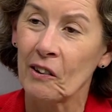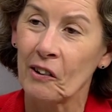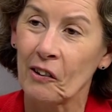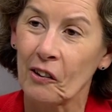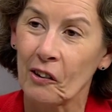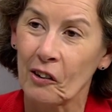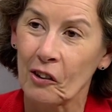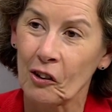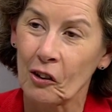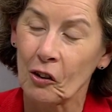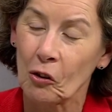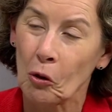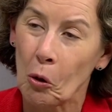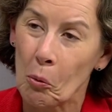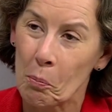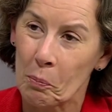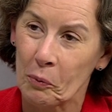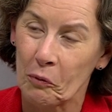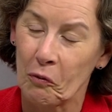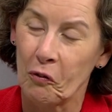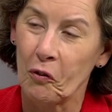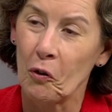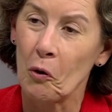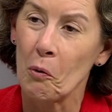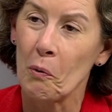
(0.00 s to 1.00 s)

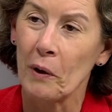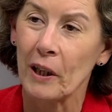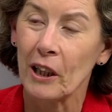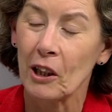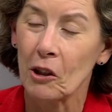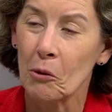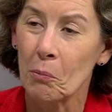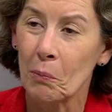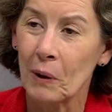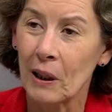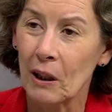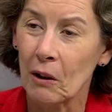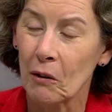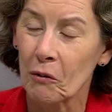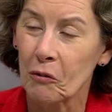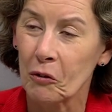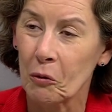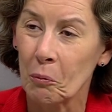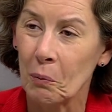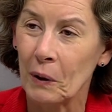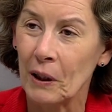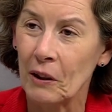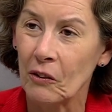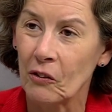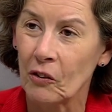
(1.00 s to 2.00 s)
stopped flowing in the middle of the
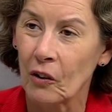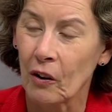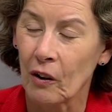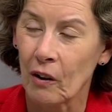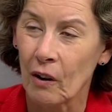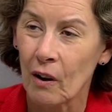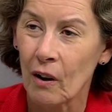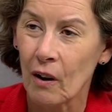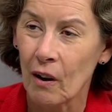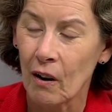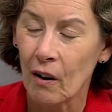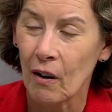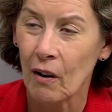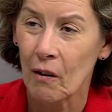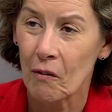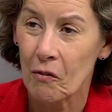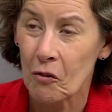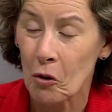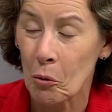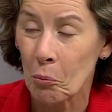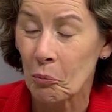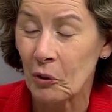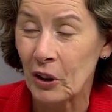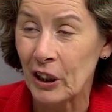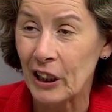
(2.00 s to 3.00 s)
winter
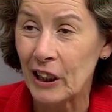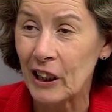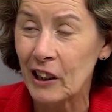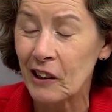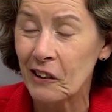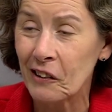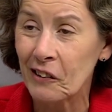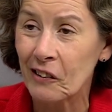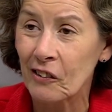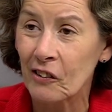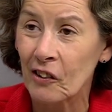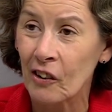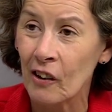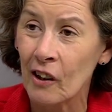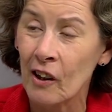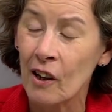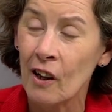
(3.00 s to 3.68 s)
from the east.